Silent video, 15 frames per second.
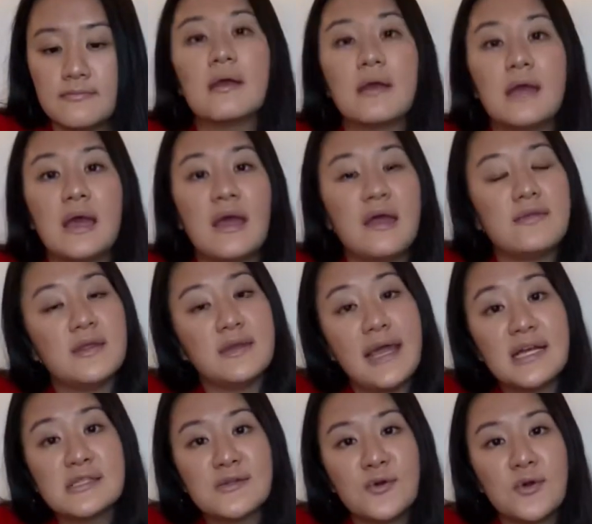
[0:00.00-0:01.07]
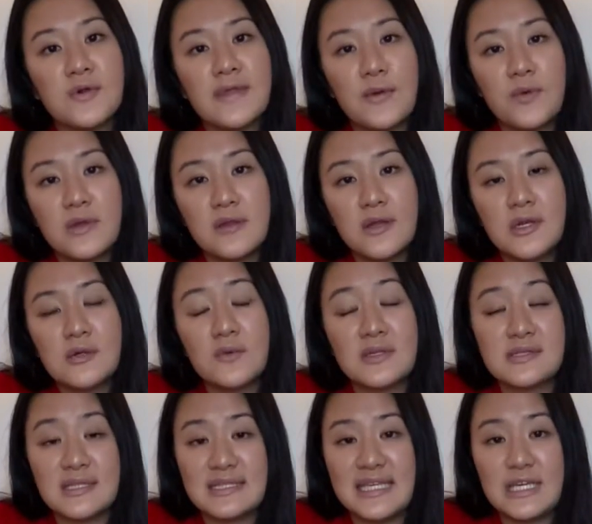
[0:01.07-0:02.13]
And the next chord that we learned was
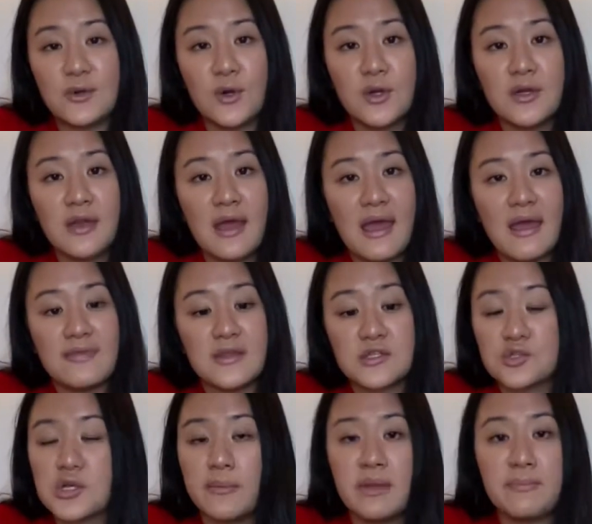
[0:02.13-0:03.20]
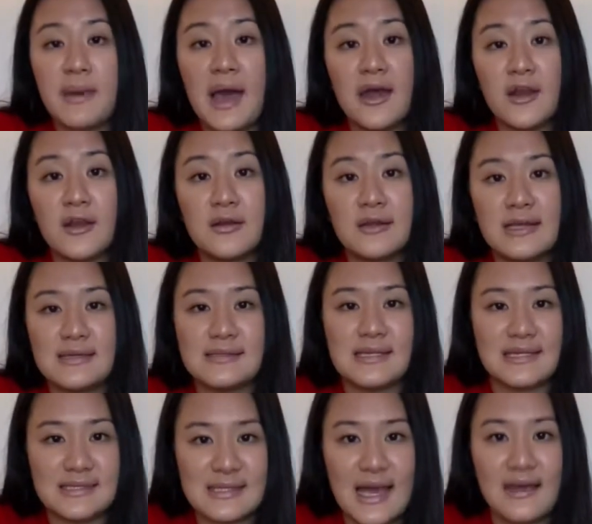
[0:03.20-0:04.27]
the D chord, and the strumming pattern is
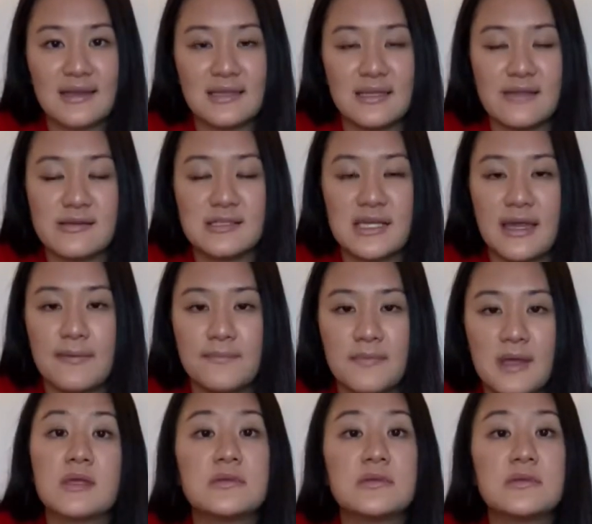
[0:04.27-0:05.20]
exactly the same.